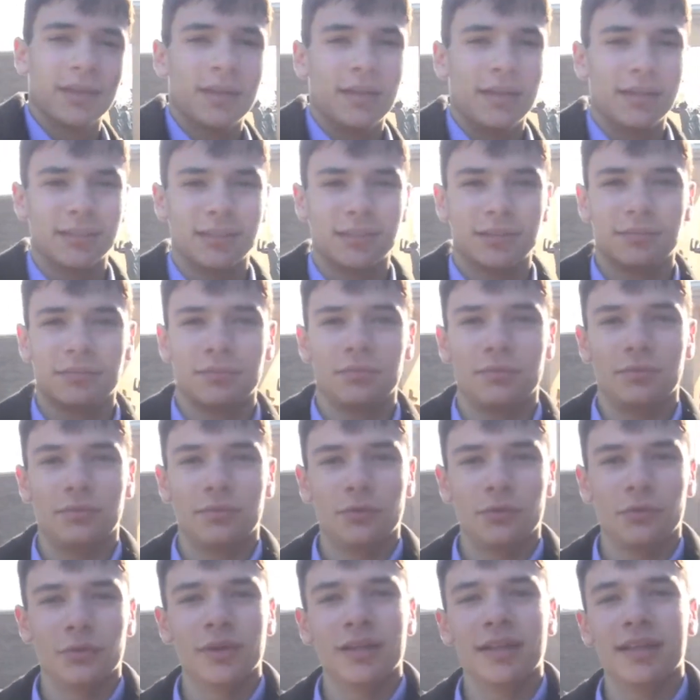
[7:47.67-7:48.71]
It's
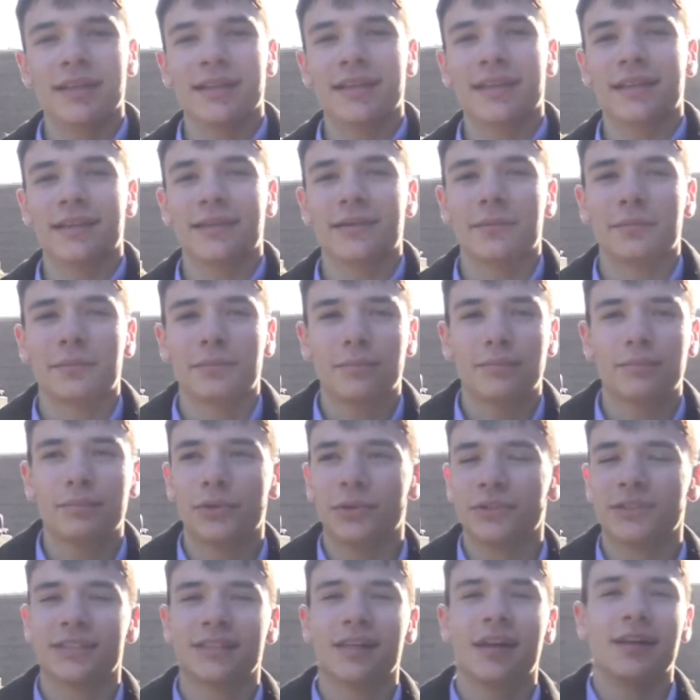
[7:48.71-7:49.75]
really
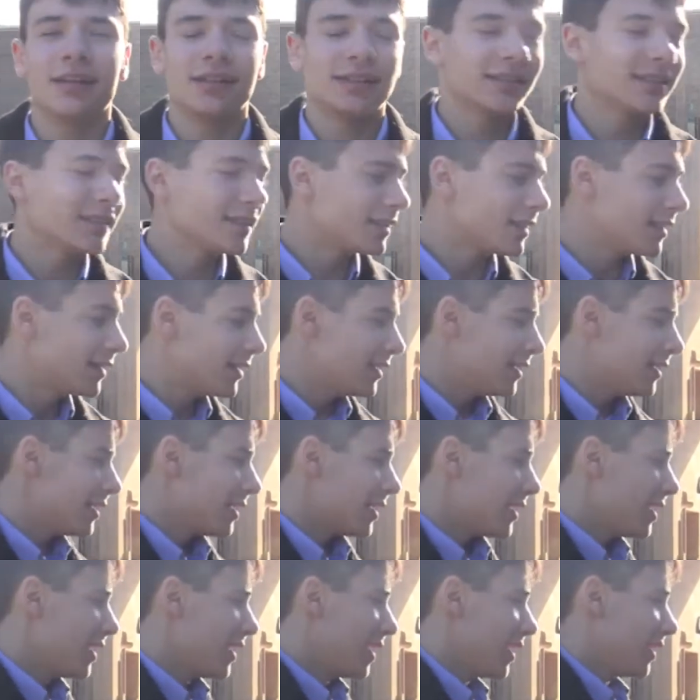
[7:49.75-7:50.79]
precise.
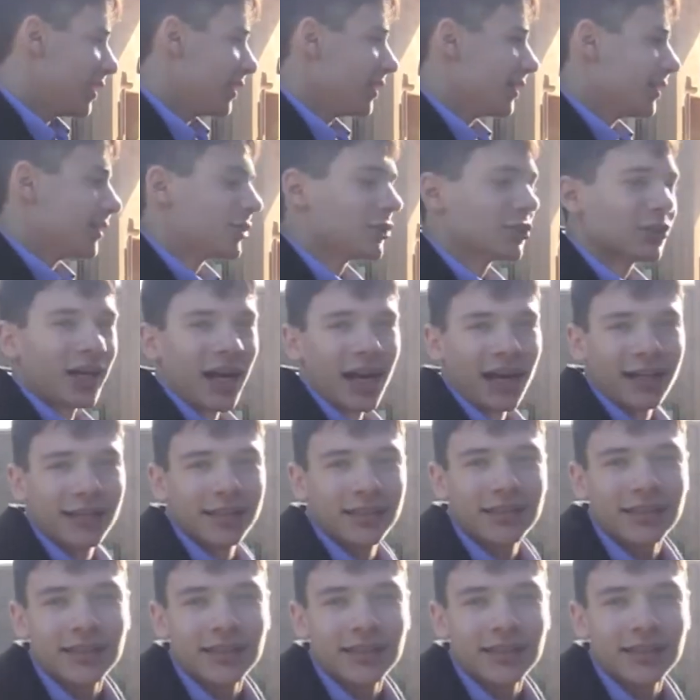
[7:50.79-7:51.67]
And the shocks